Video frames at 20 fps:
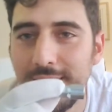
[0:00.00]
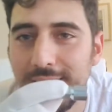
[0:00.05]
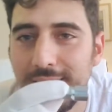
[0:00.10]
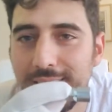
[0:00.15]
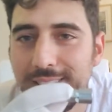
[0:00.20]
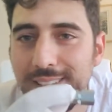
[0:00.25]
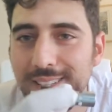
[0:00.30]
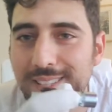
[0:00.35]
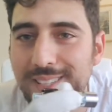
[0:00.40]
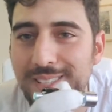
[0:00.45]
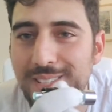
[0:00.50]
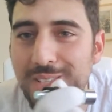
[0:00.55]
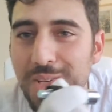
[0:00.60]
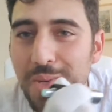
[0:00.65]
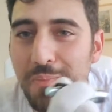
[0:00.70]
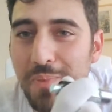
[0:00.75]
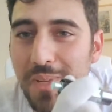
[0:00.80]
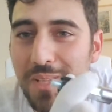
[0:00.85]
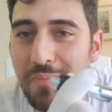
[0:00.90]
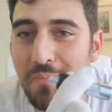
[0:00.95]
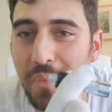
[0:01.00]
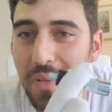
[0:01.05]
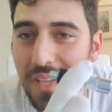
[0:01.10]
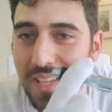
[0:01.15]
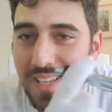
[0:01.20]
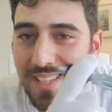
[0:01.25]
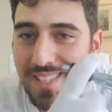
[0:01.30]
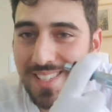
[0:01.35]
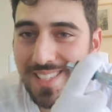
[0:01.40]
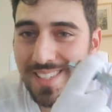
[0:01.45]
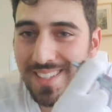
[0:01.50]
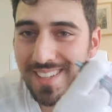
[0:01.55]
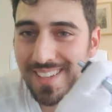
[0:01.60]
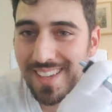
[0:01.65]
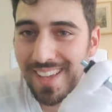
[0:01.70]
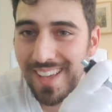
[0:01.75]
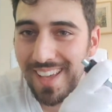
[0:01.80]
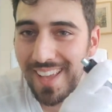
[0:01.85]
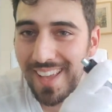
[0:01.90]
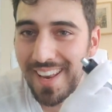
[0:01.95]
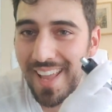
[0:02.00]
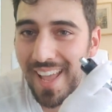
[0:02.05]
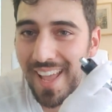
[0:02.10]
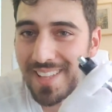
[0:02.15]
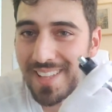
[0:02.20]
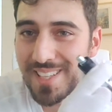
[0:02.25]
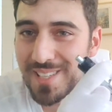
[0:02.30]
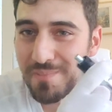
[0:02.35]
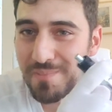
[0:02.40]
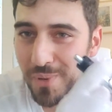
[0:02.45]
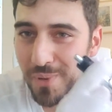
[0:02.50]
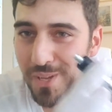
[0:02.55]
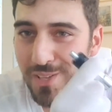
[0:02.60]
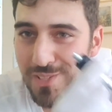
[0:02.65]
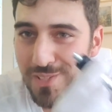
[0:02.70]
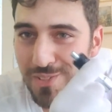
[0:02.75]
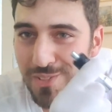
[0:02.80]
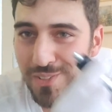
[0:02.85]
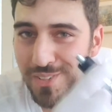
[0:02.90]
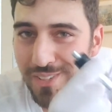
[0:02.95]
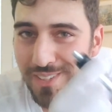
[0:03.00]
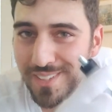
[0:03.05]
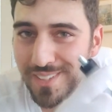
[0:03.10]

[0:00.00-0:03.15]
this stupid piece and had a spacer.